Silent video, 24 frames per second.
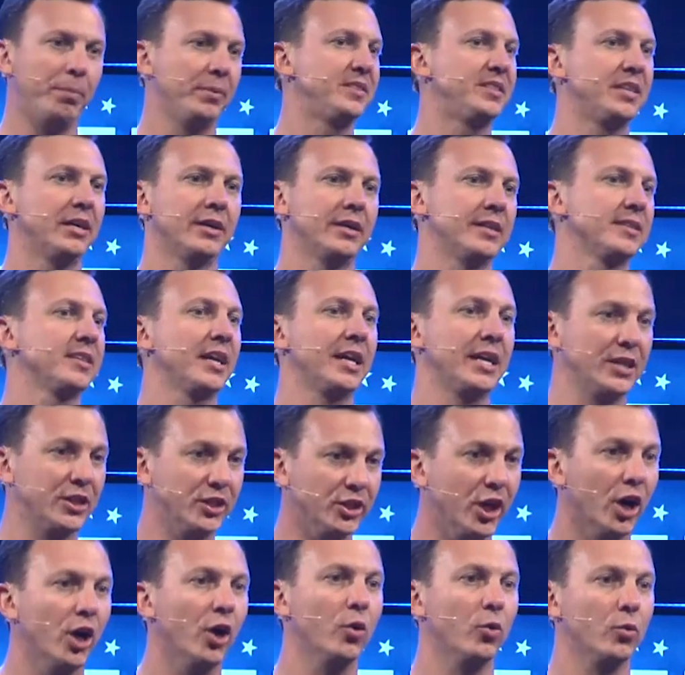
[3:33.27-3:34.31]
but Terry's like,
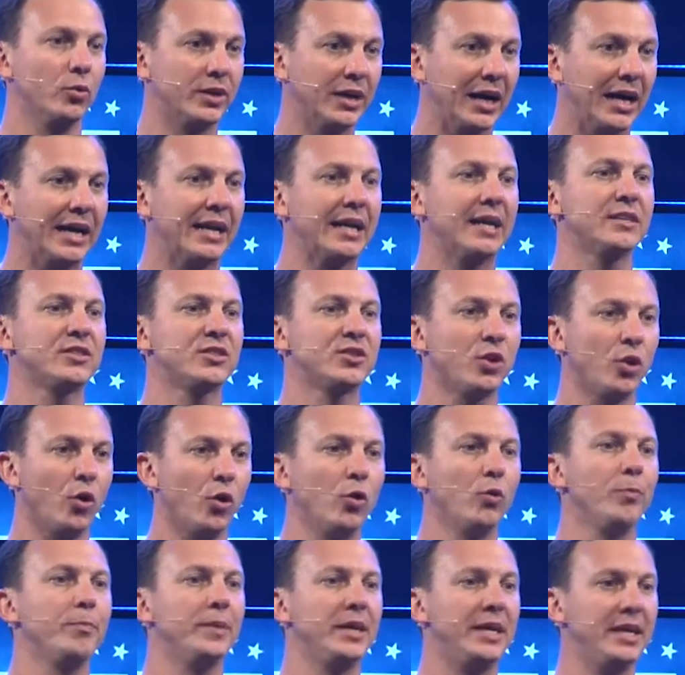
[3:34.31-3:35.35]
no, God has
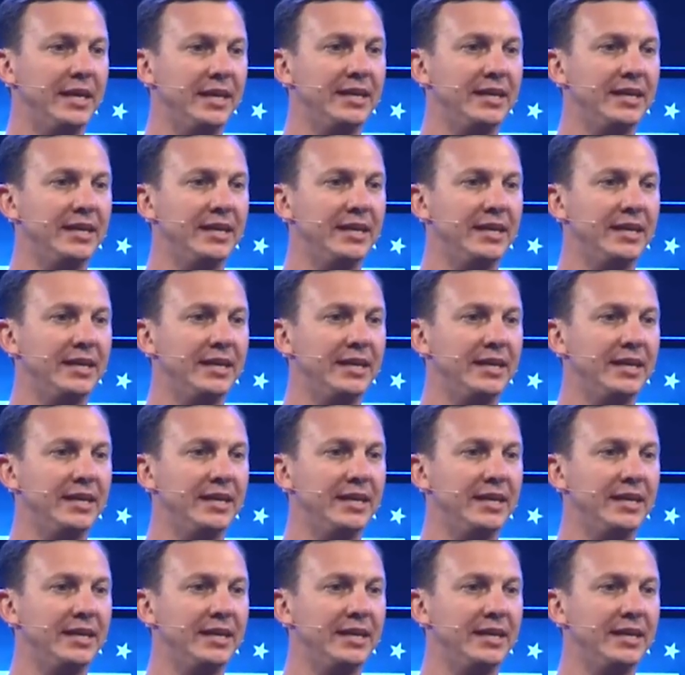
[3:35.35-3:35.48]
told me.